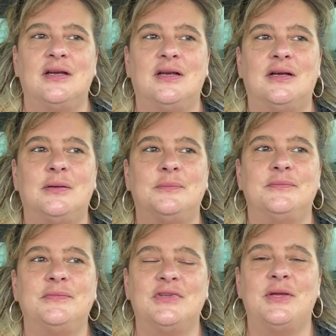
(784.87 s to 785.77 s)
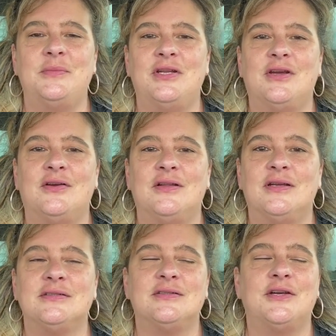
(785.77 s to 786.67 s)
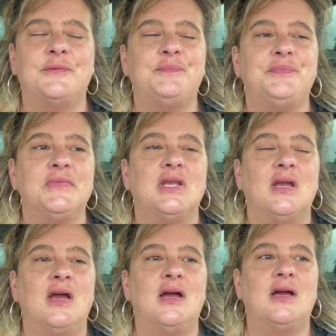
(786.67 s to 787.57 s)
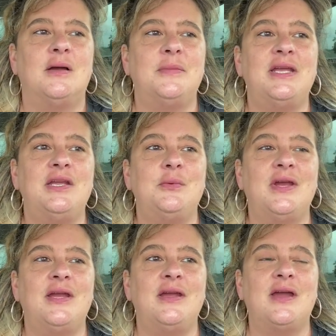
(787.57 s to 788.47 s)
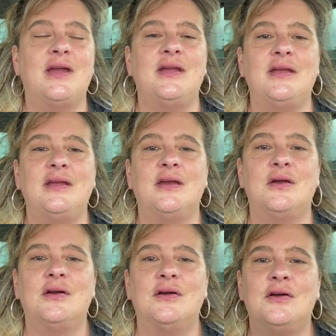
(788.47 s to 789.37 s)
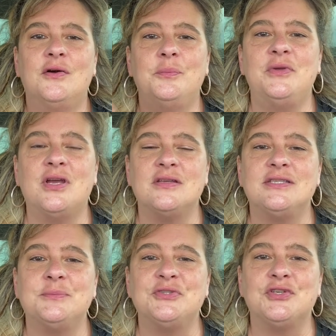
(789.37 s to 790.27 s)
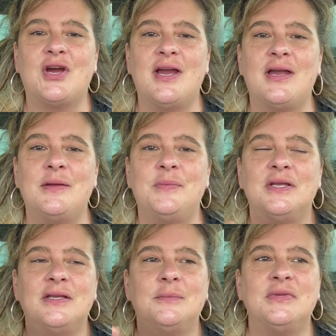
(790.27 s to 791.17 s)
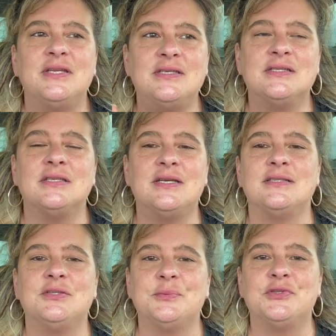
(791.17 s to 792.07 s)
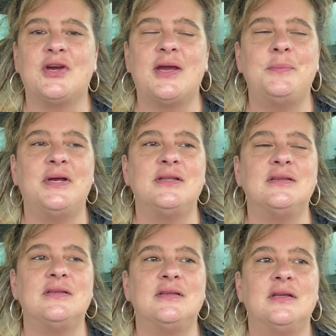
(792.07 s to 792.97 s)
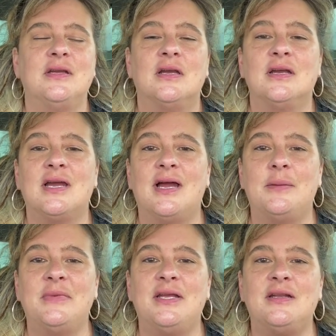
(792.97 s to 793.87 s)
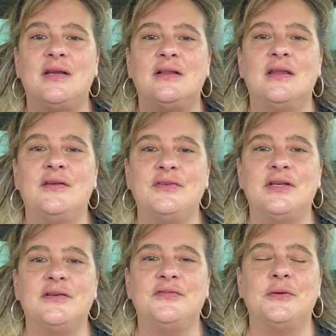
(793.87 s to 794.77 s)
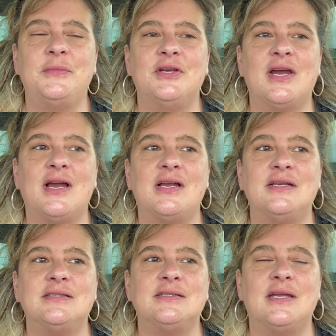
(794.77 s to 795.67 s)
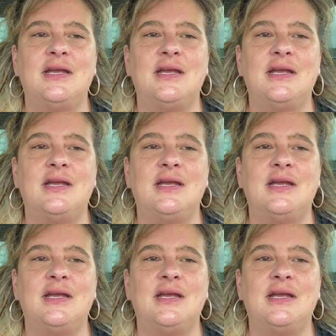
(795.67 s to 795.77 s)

Um, let me know. I'd like to know. Um, anyway, I hope y'all subscribe. Please hit that subscribe button. Comment. I love to hear from you guys.